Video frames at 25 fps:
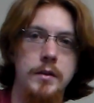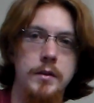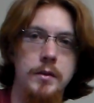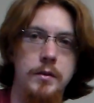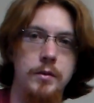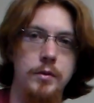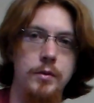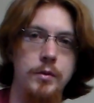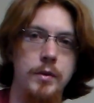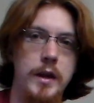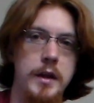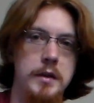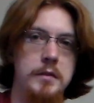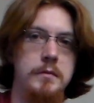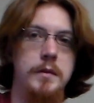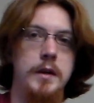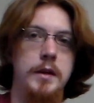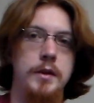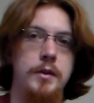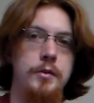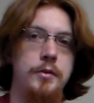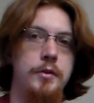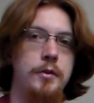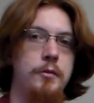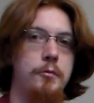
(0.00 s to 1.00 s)
So yeah,
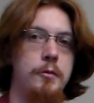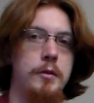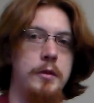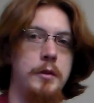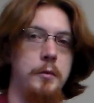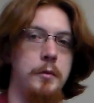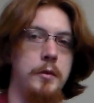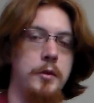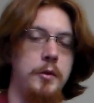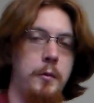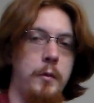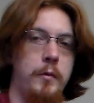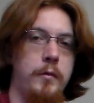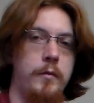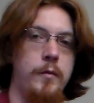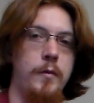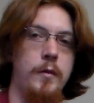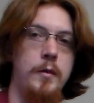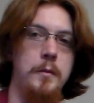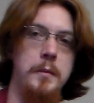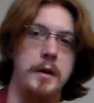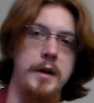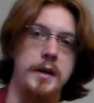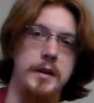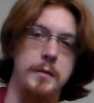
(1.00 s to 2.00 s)
I don't know where it was
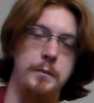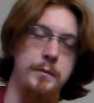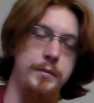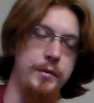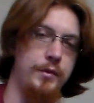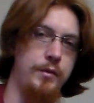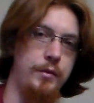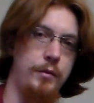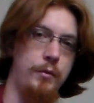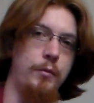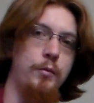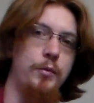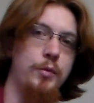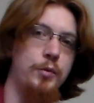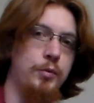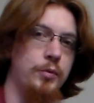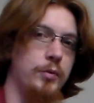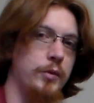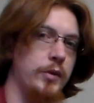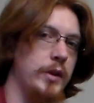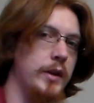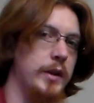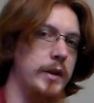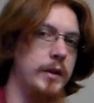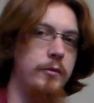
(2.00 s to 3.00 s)
before my computer
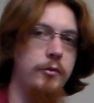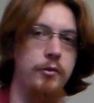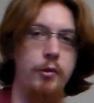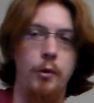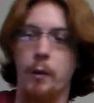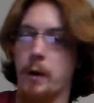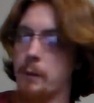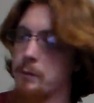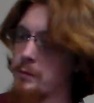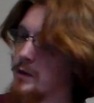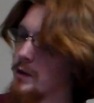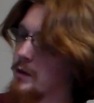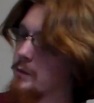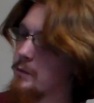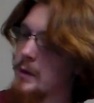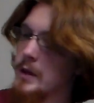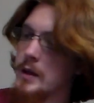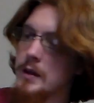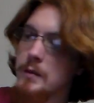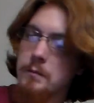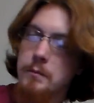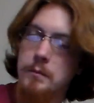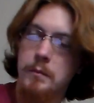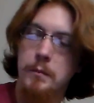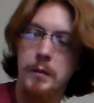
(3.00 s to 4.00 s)
rudely interrupted
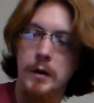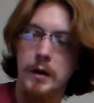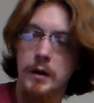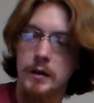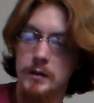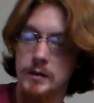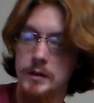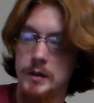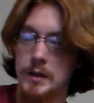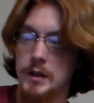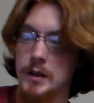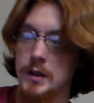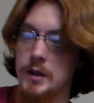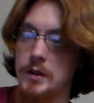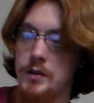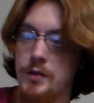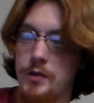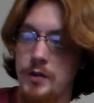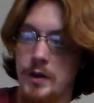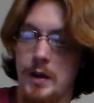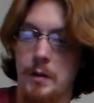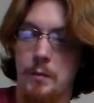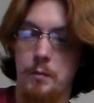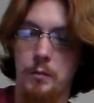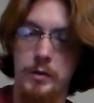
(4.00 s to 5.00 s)
me, but
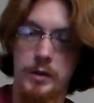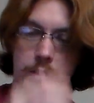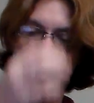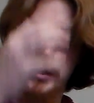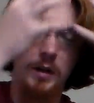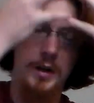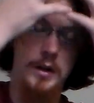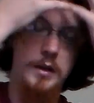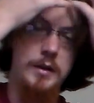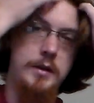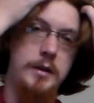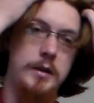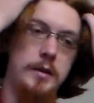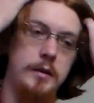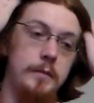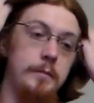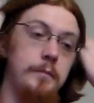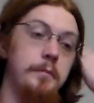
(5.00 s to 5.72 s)
so yeah, I'm working on